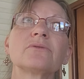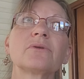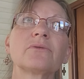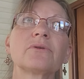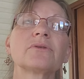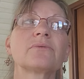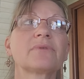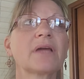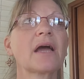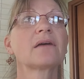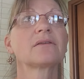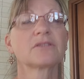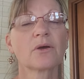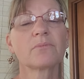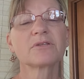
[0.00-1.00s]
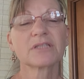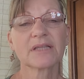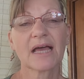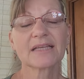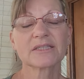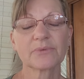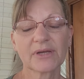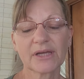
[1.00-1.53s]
23, yeah, it's almost the last three